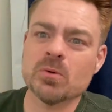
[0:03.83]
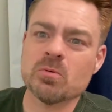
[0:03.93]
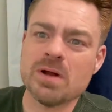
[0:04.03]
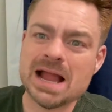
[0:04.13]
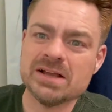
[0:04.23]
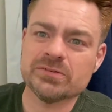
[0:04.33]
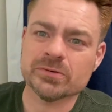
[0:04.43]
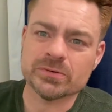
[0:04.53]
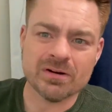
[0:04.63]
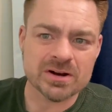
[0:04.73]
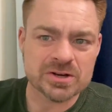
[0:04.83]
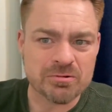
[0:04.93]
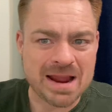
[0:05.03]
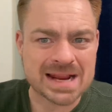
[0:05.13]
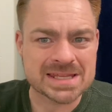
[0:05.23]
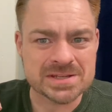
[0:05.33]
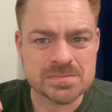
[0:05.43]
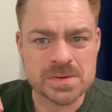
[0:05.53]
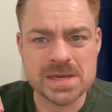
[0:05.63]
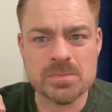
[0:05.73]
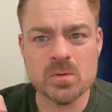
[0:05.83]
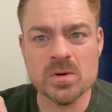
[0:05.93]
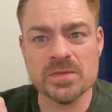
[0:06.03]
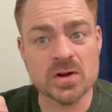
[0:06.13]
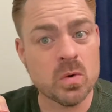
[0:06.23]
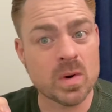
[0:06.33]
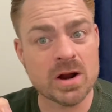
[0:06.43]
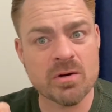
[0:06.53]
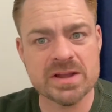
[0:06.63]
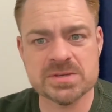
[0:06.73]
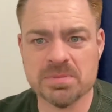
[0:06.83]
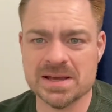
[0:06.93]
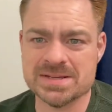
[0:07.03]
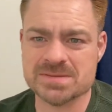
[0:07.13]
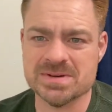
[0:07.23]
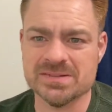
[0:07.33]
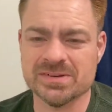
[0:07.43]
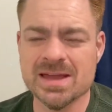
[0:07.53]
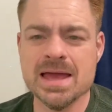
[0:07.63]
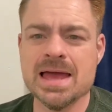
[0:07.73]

risers are attracted to people with Aquarius placements.